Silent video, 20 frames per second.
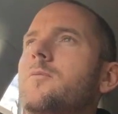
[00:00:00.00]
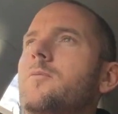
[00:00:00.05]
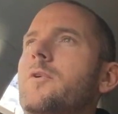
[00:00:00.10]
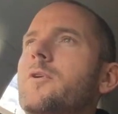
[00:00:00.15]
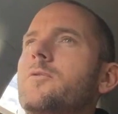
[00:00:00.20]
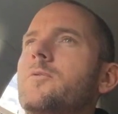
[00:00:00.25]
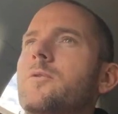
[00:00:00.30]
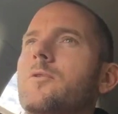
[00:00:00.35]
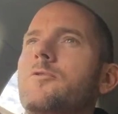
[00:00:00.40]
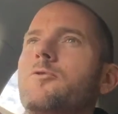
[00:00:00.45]
may
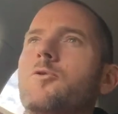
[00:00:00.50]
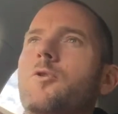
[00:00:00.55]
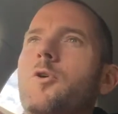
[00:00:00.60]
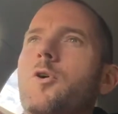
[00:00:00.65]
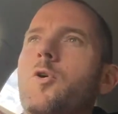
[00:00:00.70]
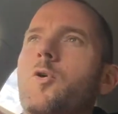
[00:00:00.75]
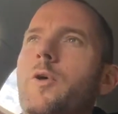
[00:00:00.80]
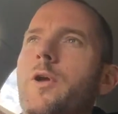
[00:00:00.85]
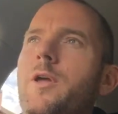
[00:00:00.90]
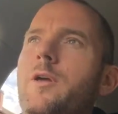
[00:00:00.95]
as well do a
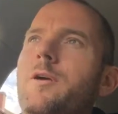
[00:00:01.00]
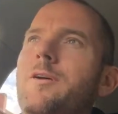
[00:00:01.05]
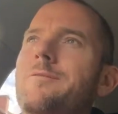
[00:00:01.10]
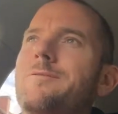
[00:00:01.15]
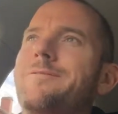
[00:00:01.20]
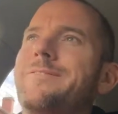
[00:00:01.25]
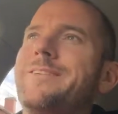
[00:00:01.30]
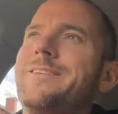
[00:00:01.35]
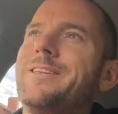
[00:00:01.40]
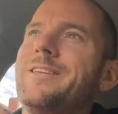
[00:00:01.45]
quick
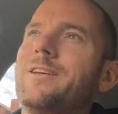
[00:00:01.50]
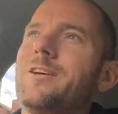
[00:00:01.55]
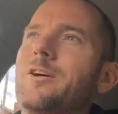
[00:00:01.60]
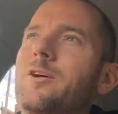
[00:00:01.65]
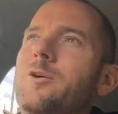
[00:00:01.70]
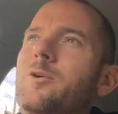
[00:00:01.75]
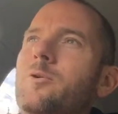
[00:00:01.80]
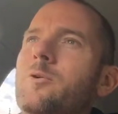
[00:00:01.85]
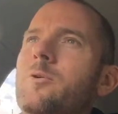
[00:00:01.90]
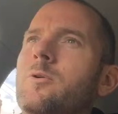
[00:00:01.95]

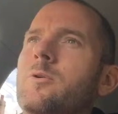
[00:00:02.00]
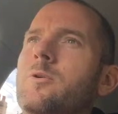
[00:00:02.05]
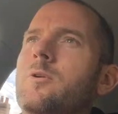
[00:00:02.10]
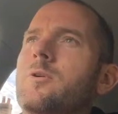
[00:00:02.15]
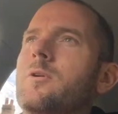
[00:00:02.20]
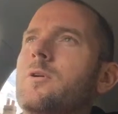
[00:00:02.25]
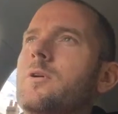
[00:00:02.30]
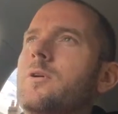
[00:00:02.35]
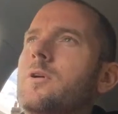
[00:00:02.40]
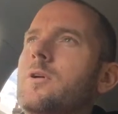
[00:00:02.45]
video.
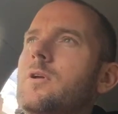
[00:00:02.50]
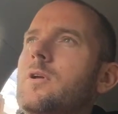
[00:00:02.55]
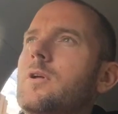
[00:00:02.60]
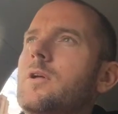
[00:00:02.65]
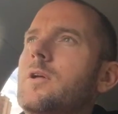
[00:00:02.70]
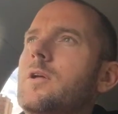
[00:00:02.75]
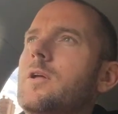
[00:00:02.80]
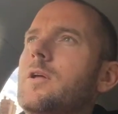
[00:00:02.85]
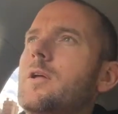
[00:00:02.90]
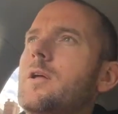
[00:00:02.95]

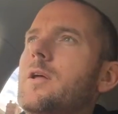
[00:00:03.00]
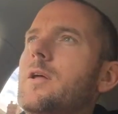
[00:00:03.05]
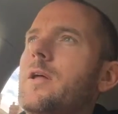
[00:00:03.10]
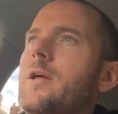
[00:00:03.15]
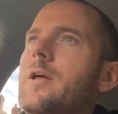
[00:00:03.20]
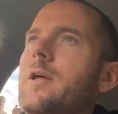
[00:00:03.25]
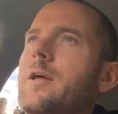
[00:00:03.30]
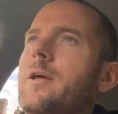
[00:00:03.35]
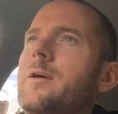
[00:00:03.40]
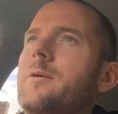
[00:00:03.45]

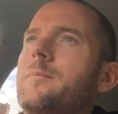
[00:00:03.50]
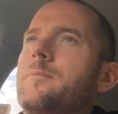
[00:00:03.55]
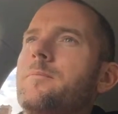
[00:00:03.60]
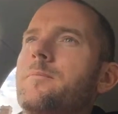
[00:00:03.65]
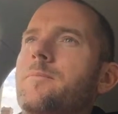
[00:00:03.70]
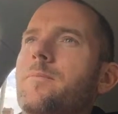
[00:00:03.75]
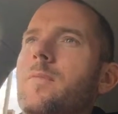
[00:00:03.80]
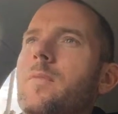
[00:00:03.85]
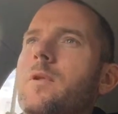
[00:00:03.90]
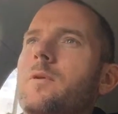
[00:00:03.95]

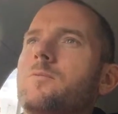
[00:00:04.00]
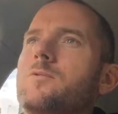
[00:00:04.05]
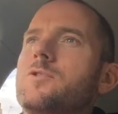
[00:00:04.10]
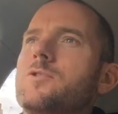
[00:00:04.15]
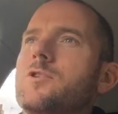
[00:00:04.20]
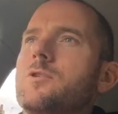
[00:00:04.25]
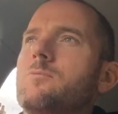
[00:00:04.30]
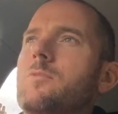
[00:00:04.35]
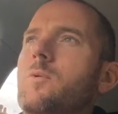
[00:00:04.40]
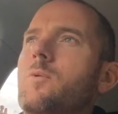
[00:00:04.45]
Um,
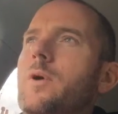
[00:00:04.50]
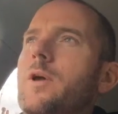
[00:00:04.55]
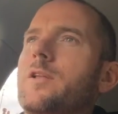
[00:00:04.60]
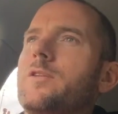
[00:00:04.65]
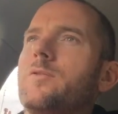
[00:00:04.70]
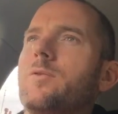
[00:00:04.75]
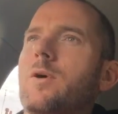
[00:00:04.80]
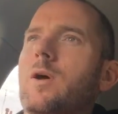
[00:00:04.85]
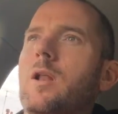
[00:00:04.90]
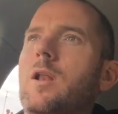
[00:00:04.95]
just on my way
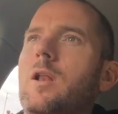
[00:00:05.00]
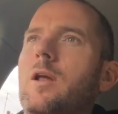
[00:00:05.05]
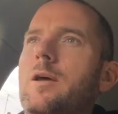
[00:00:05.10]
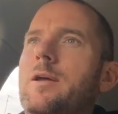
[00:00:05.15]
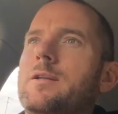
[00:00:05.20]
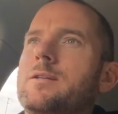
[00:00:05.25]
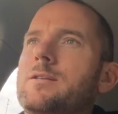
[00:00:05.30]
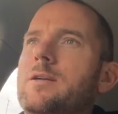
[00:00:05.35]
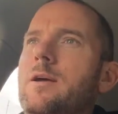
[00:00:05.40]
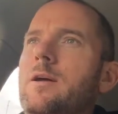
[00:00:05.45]
to a
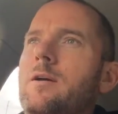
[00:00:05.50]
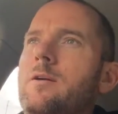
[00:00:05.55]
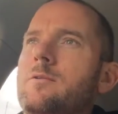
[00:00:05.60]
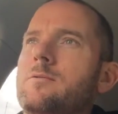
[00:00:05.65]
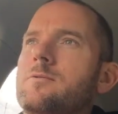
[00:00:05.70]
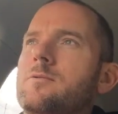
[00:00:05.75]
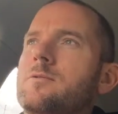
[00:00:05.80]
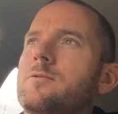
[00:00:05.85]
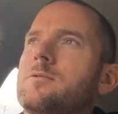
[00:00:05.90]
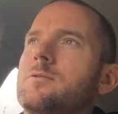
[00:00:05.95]
client's
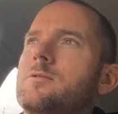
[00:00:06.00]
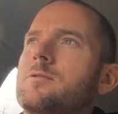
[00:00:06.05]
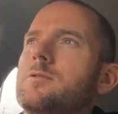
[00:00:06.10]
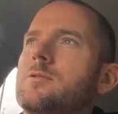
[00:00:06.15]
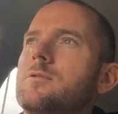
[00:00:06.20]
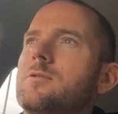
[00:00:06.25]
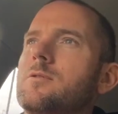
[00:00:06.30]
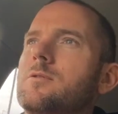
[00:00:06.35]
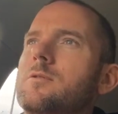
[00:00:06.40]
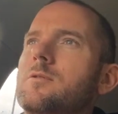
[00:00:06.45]
house
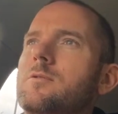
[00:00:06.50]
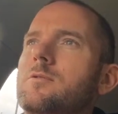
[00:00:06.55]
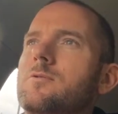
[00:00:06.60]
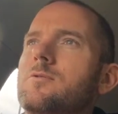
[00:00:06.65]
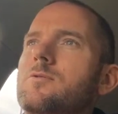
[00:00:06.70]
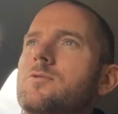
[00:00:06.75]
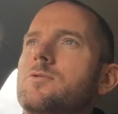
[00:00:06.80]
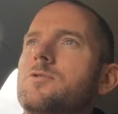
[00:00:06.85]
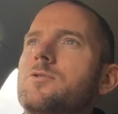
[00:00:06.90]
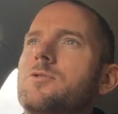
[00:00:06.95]

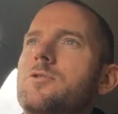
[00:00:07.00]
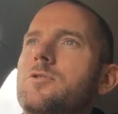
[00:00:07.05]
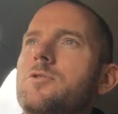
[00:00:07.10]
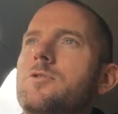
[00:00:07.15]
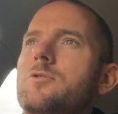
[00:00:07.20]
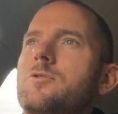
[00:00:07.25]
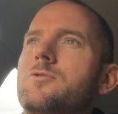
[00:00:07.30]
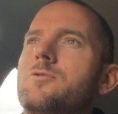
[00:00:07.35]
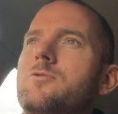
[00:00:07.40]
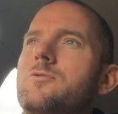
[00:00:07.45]

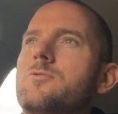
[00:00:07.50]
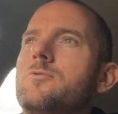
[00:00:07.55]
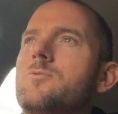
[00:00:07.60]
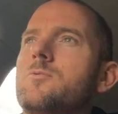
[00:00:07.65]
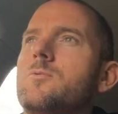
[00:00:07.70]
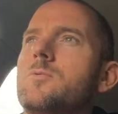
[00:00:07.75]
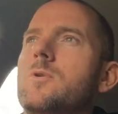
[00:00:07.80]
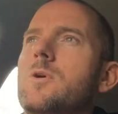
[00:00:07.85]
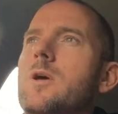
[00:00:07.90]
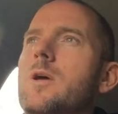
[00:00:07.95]

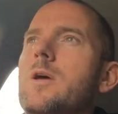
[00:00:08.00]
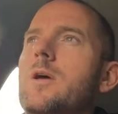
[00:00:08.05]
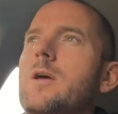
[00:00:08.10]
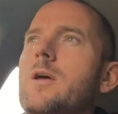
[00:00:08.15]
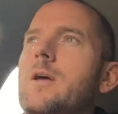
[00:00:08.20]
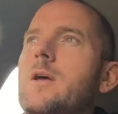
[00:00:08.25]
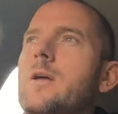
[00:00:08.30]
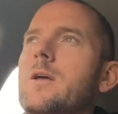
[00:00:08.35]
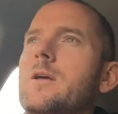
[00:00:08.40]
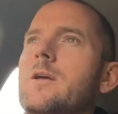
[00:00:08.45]
to
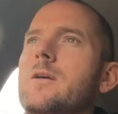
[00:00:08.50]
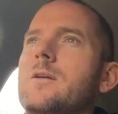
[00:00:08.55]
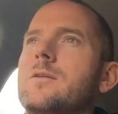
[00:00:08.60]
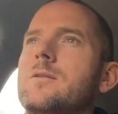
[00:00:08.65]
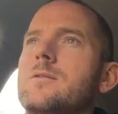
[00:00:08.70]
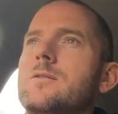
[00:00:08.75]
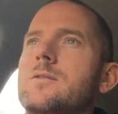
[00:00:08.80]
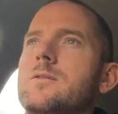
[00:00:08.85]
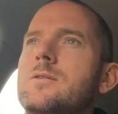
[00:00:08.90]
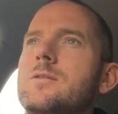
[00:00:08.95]
uh,
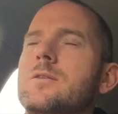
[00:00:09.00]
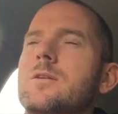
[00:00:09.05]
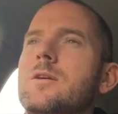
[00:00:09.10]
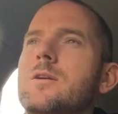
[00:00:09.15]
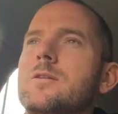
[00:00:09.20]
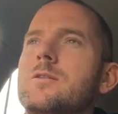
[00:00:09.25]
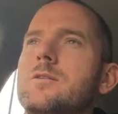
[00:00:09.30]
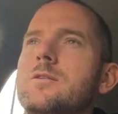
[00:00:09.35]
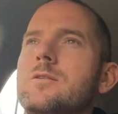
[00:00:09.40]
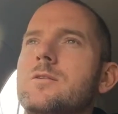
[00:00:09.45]

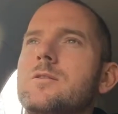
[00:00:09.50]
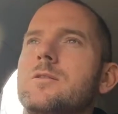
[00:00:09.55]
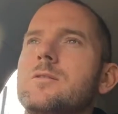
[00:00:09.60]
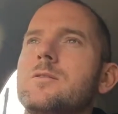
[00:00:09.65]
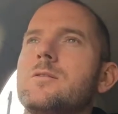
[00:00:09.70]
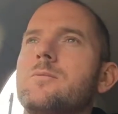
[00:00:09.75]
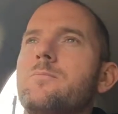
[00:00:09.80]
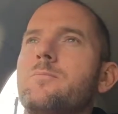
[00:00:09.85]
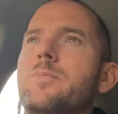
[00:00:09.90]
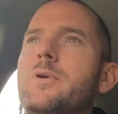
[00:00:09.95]
discuss
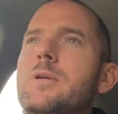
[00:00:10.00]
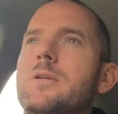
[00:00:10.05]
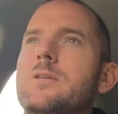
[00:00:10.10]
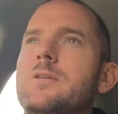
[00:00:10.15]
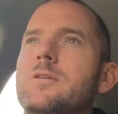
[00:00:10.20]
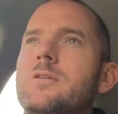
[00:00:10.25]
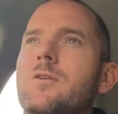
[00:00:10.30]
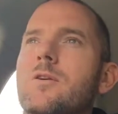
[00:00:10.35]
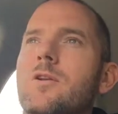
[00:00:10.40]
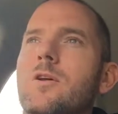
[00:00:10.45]
some
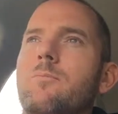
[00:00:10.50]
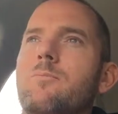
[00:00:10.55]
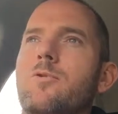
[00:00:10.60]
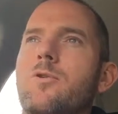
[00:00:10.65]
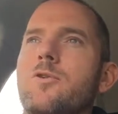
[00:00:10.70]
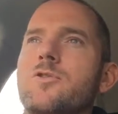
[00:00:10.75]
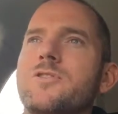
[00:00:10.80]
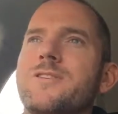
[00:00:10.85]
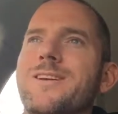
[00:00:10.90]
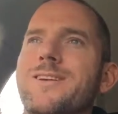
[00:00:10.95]
bits on a
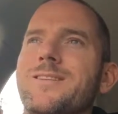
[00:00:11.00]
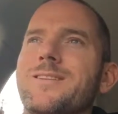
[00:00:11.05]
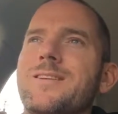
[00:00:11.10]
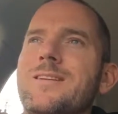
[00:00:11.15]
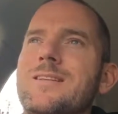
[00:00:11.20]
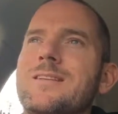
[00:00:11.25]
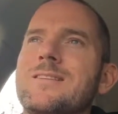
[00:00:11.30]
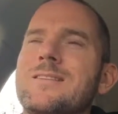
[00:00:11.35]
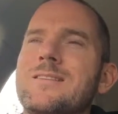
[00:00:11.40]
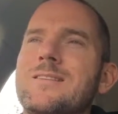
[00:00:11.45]
project
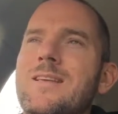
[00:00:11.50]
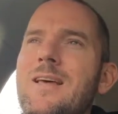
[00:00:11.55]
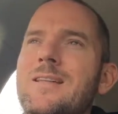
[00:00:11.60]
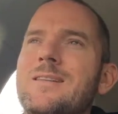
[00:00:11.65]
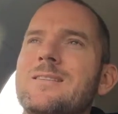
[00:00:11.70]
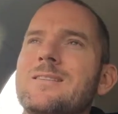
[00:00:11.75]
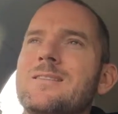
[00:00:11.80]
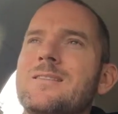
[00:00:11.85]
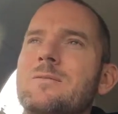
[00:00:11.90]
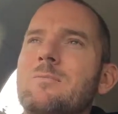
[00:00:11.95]
in
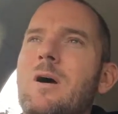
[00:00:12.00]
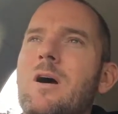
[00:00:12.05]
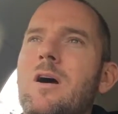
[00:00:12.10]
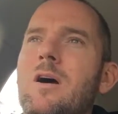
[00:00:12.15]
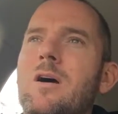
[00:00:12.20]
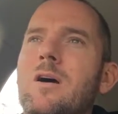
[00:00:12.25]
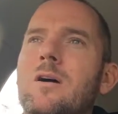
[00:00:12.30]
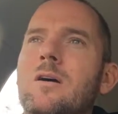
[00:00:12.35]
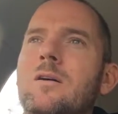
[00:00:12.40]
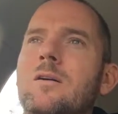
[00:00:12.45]

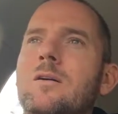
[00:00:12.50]
Zanzibar.